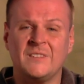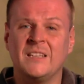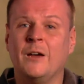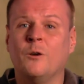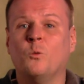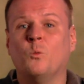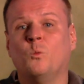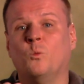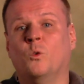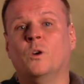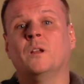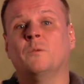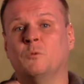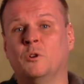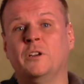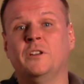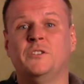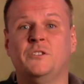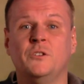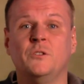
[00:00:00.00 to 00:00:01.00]
Now, what I'm
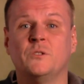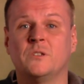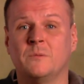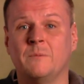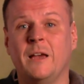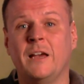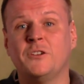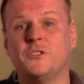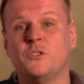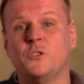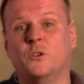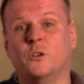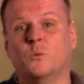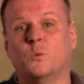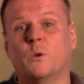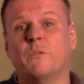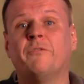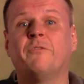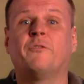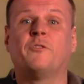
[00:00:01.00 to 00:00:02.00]
going to do is I'm actually going
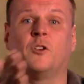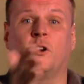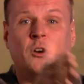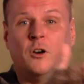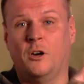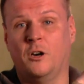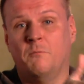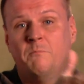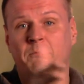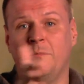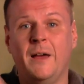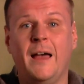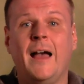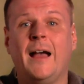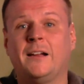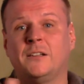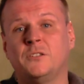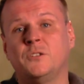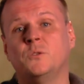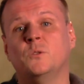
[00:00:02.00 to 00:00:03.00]
to refer
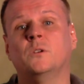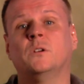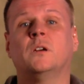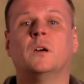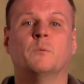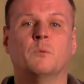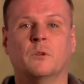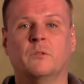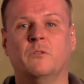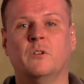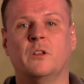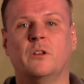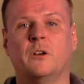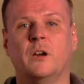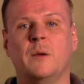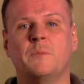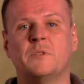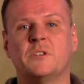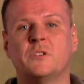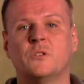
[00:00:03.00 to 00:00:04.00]
back to a couple of
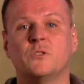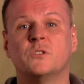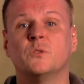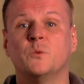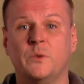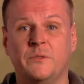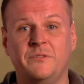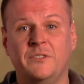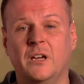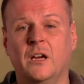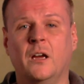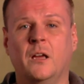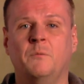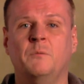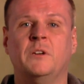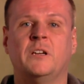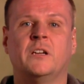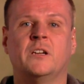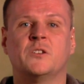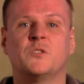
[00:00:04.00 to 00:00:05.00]
other episodes that we've
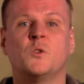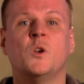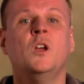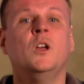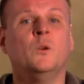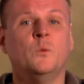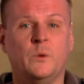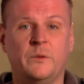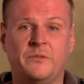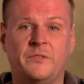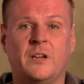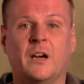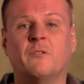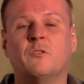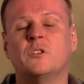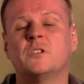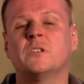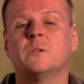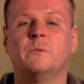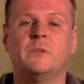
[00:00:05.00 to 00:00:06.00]
done because we've
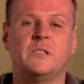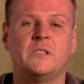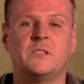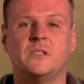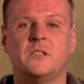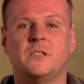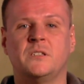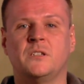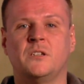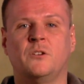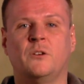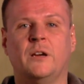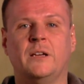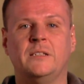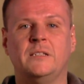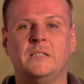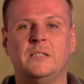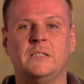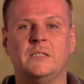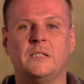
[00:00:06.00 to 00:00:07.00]
covered some of these things in
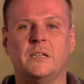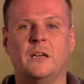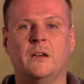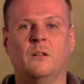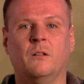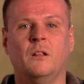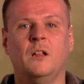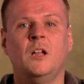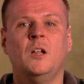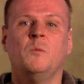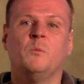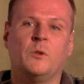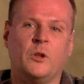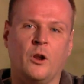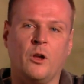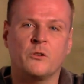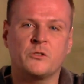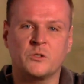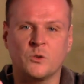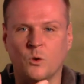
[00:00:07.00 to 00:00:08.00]
great detail,
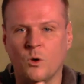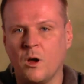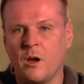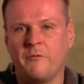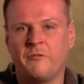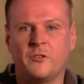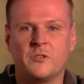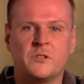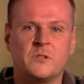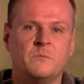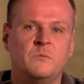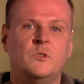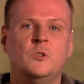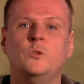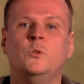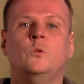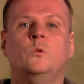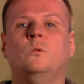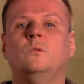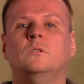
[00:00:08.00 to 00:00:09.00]
but also offer some
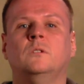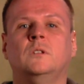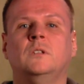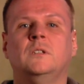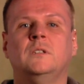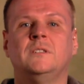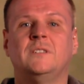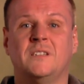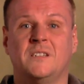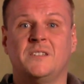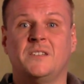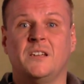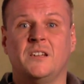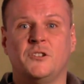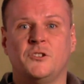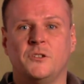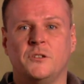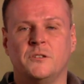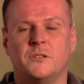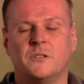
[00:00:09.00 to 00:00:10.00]
new
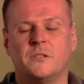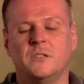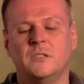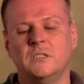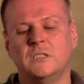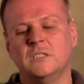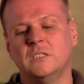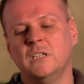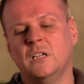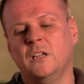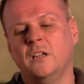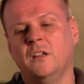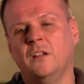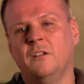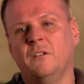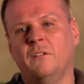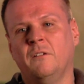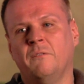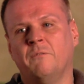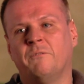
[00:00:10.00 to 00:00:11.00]
distinctions.
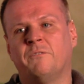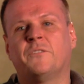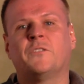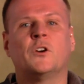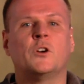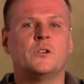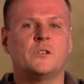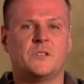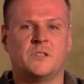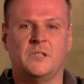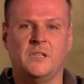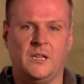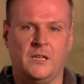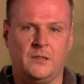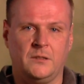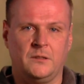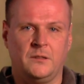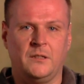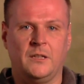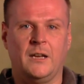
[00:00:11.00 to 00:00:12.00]
First
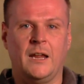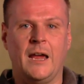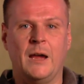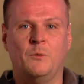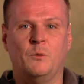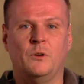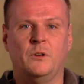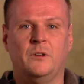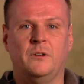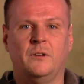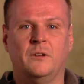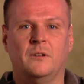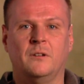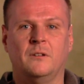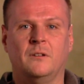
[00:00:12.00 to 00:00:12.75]
thing that I would